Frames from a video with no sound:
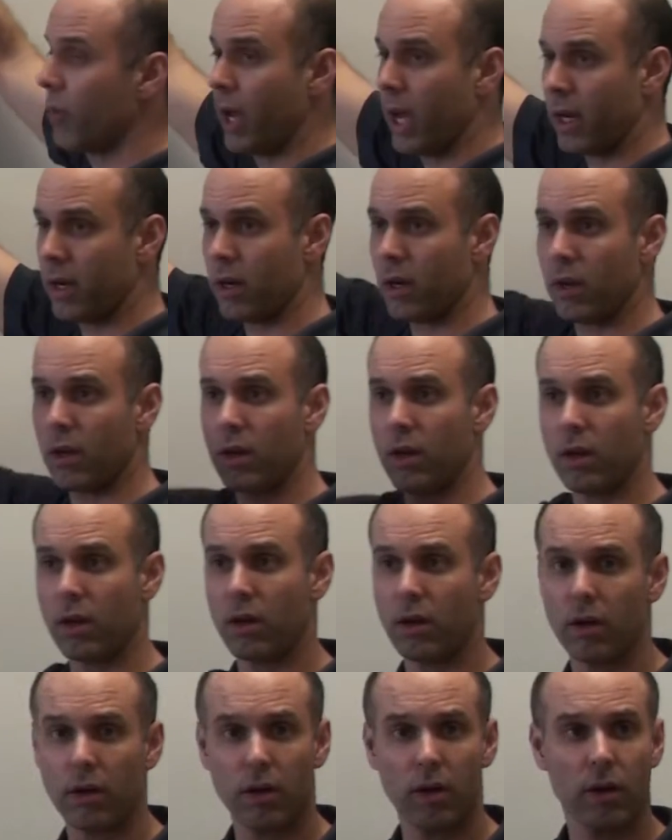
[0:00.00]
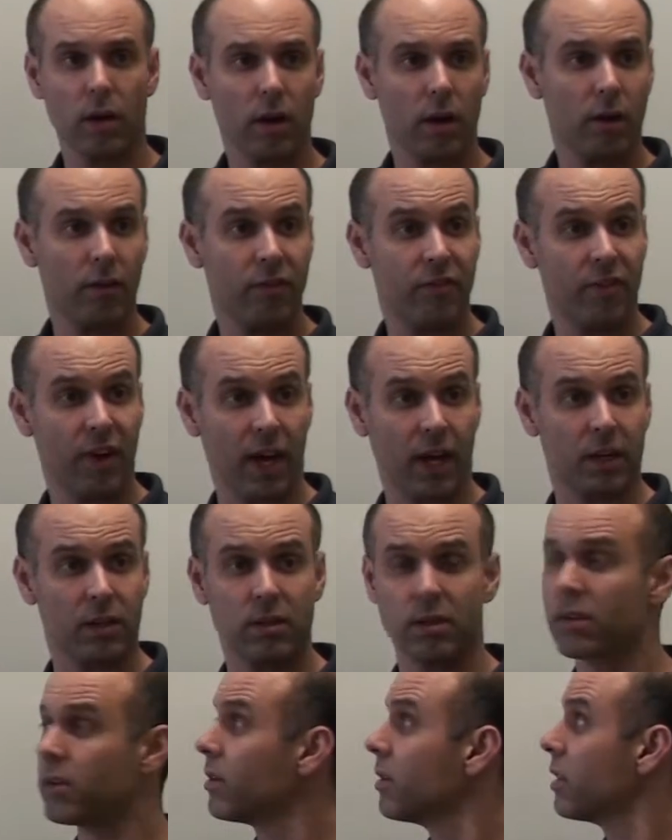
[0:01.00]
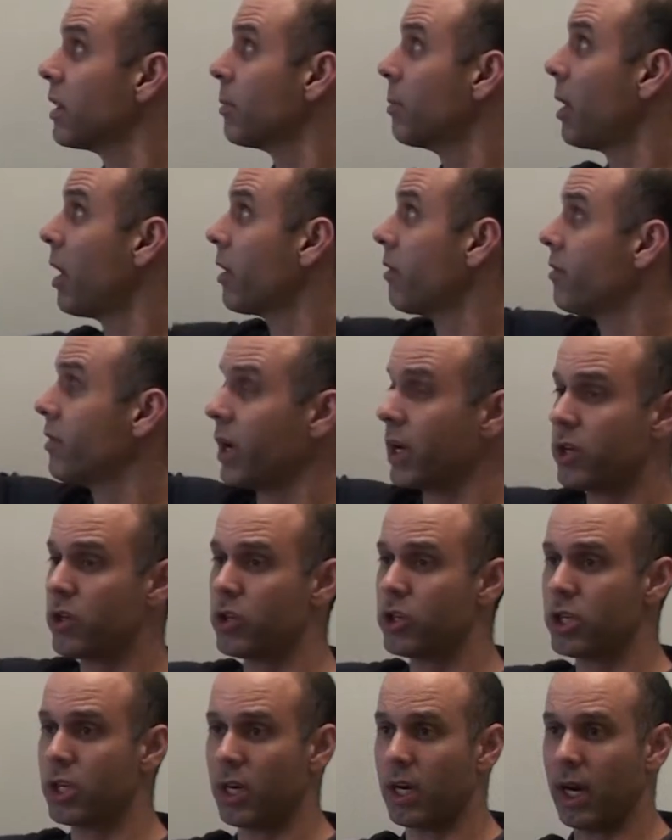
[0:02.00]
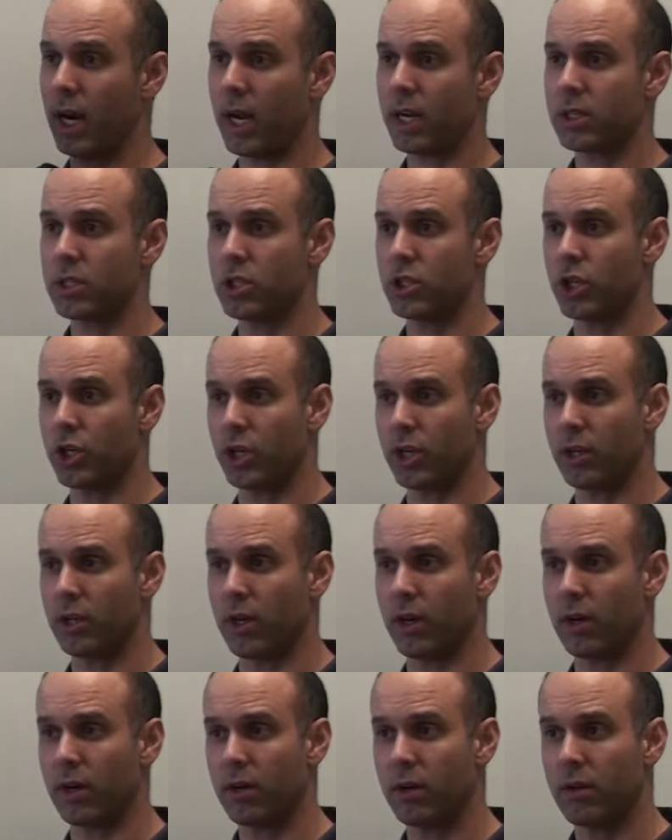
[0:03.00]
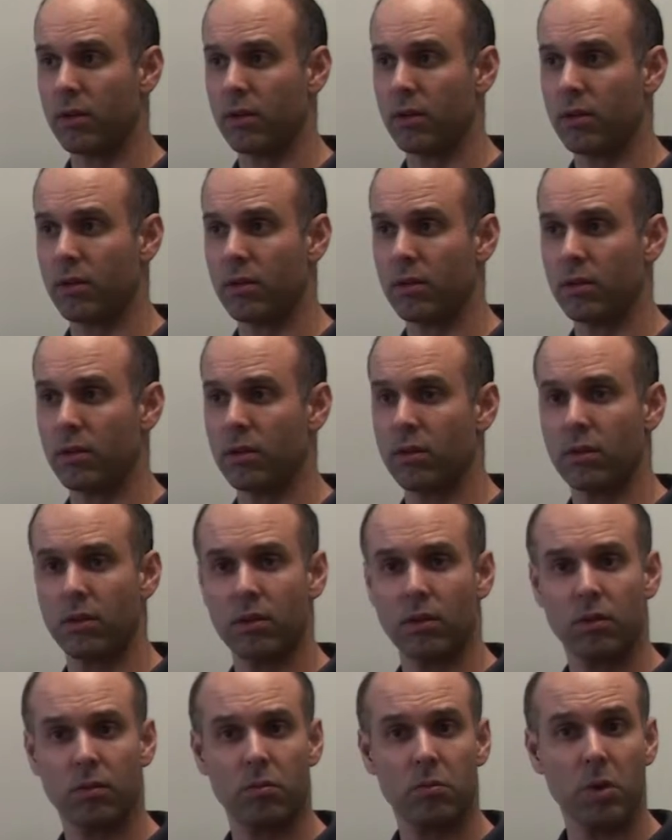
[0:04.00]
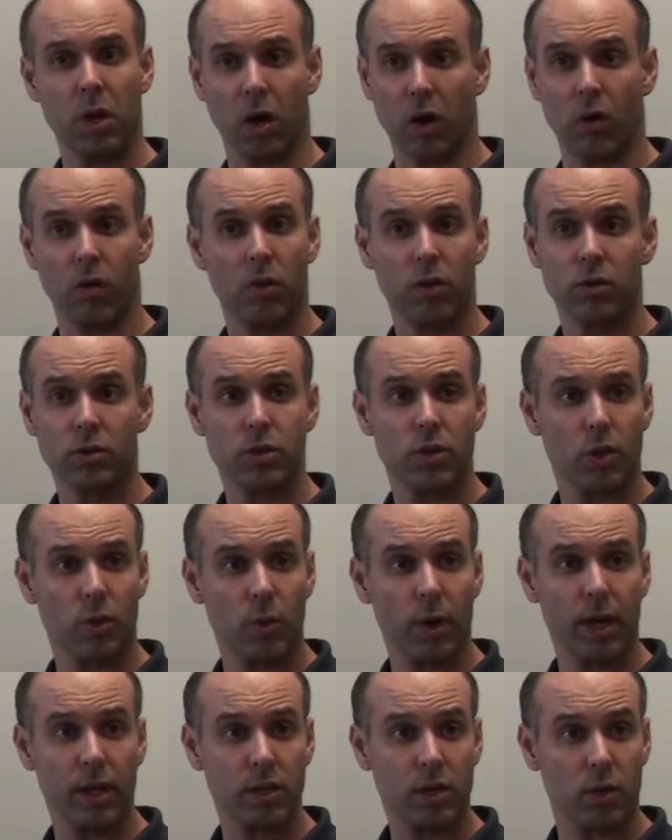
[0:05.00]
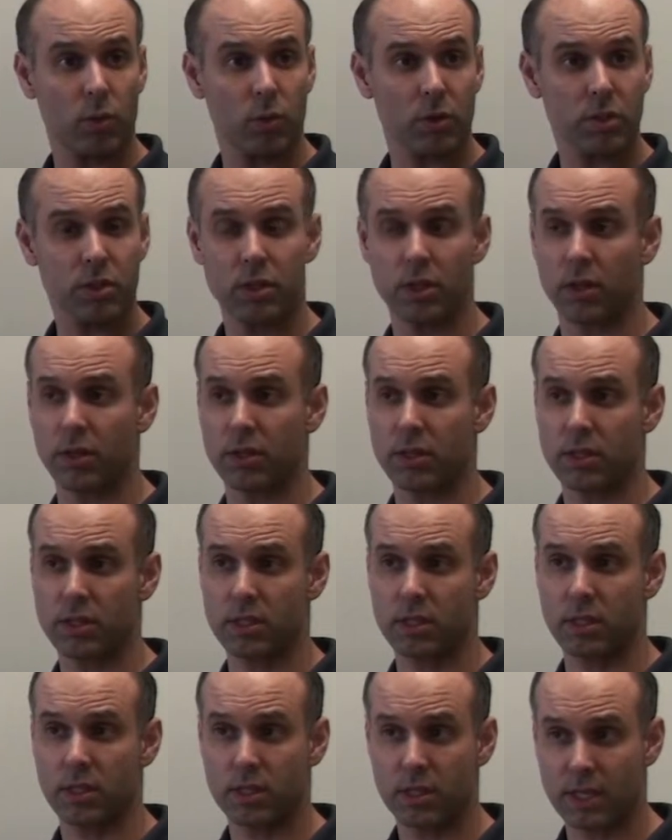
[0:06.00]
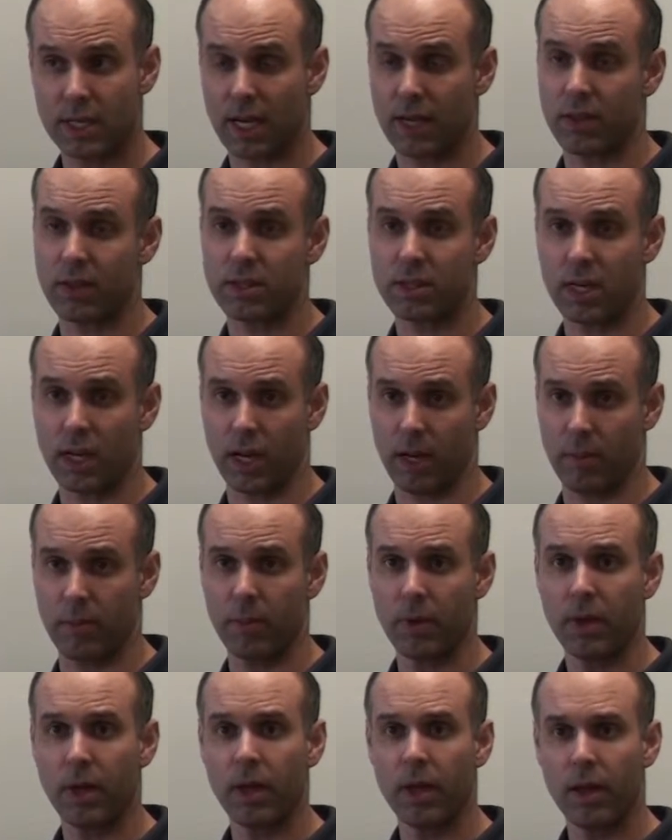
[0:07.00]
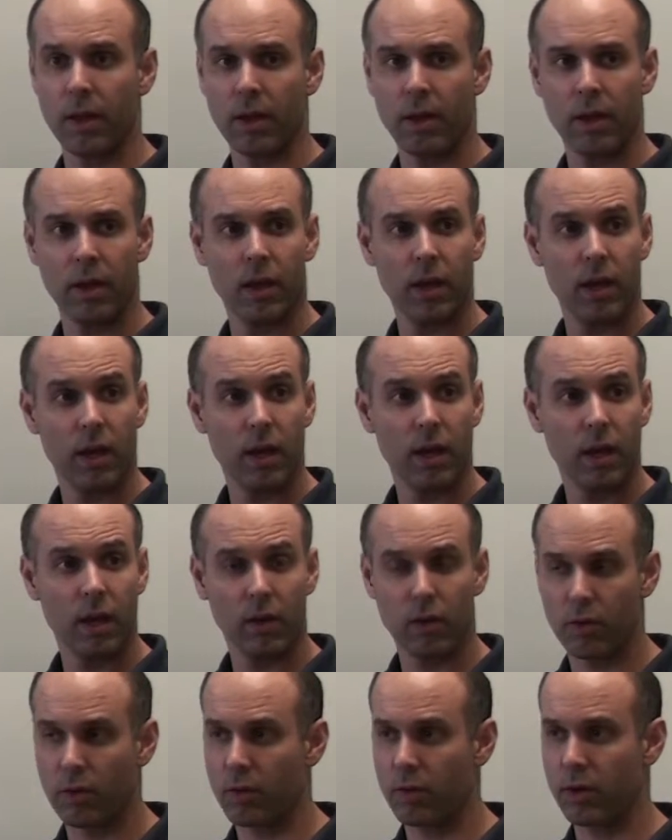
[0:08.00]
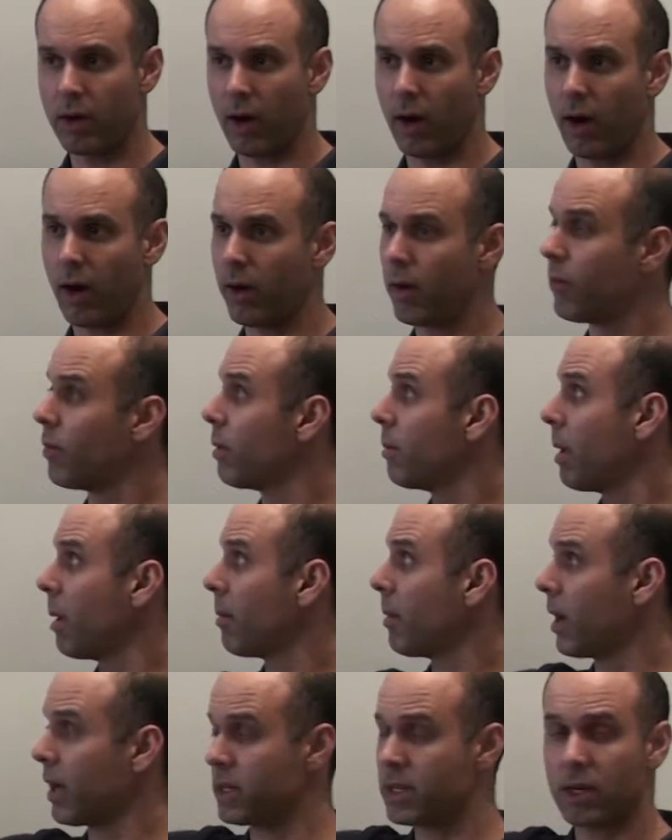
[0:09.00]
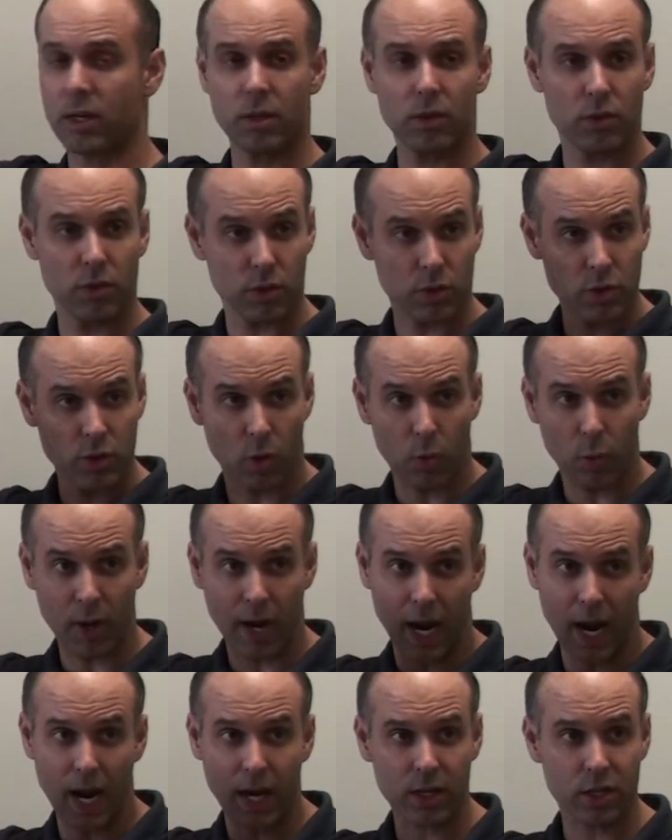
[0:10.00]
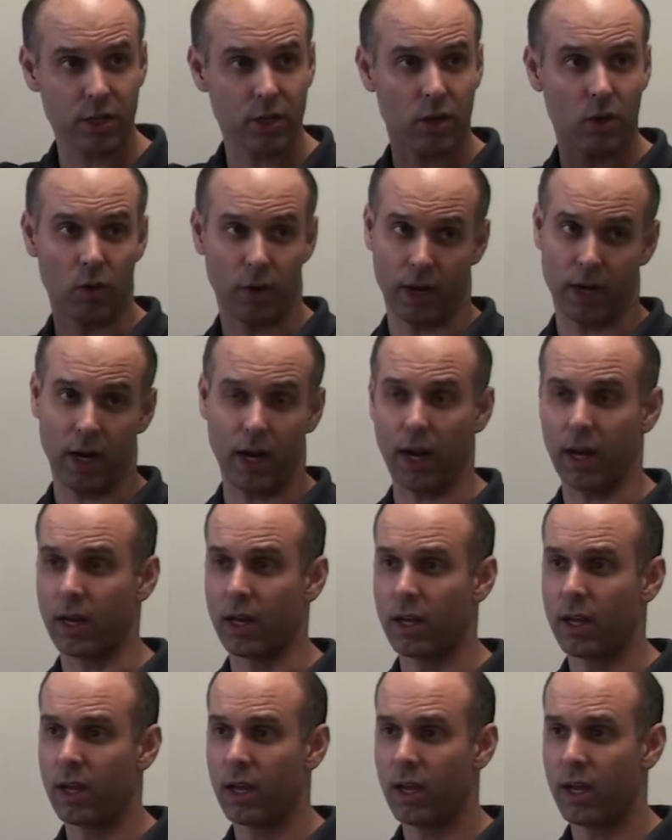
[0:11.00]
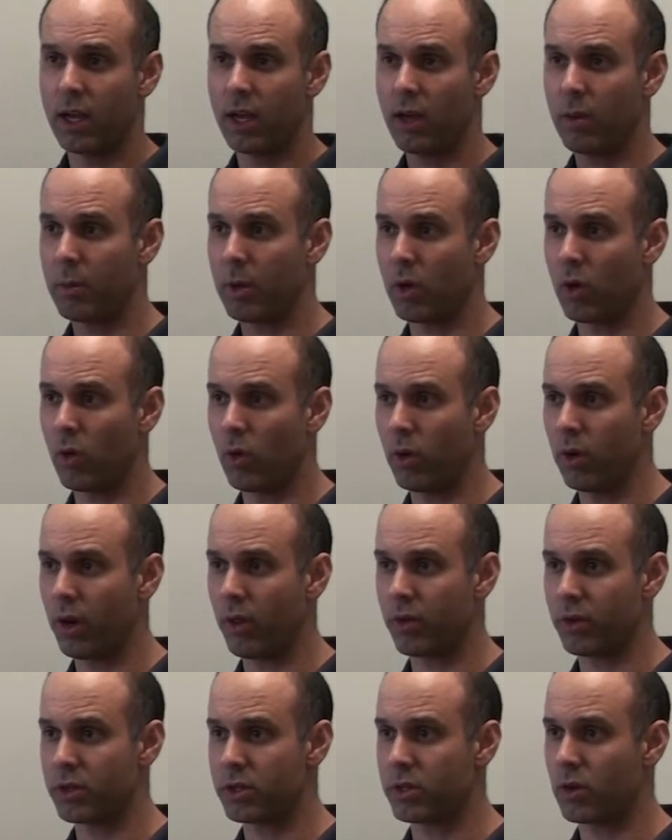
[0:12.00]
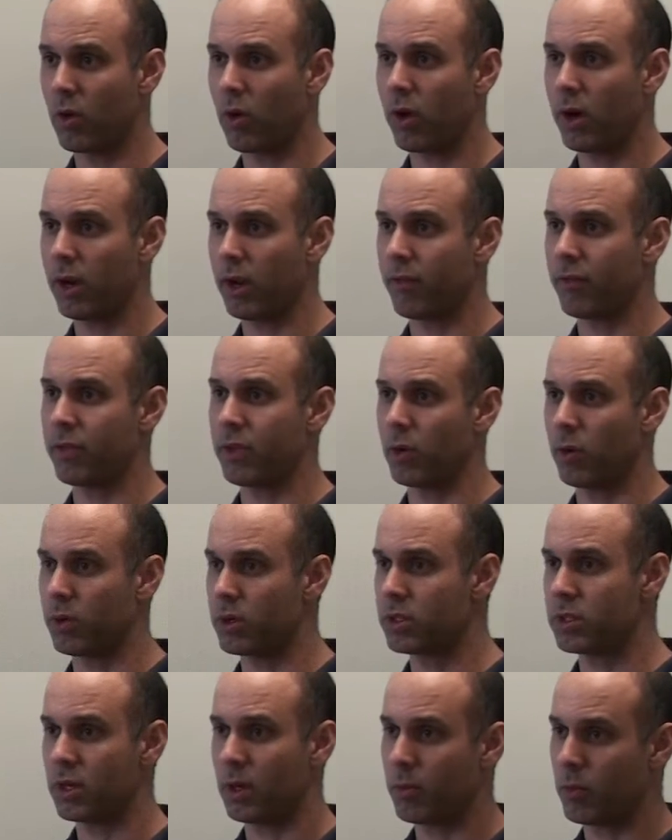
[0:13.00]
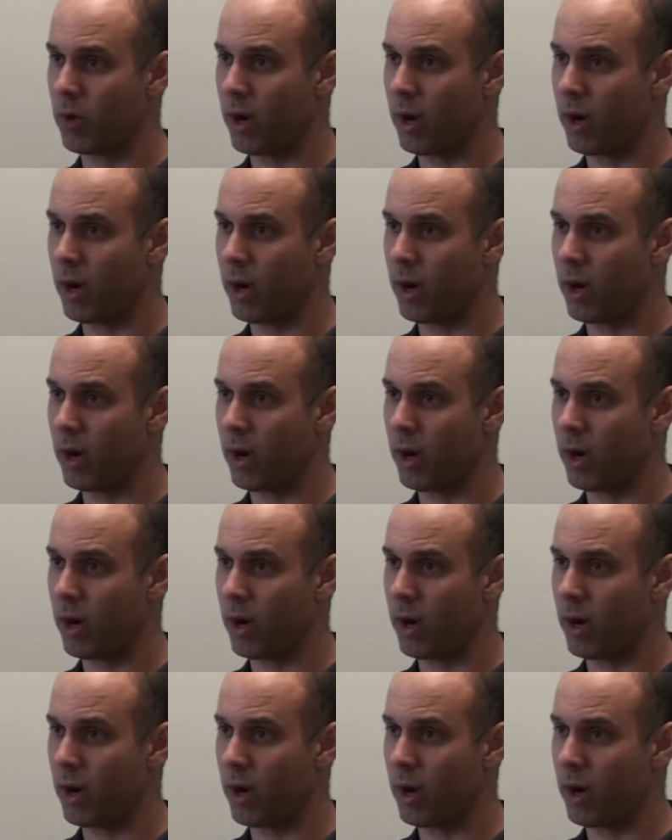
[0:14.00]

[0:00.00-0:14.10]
that affect the amount of nitrogen and oxygen in there? No. So the ratio will still stay the same. Now, remember I said there's no reaction going on. It'd be a whole other story if there was some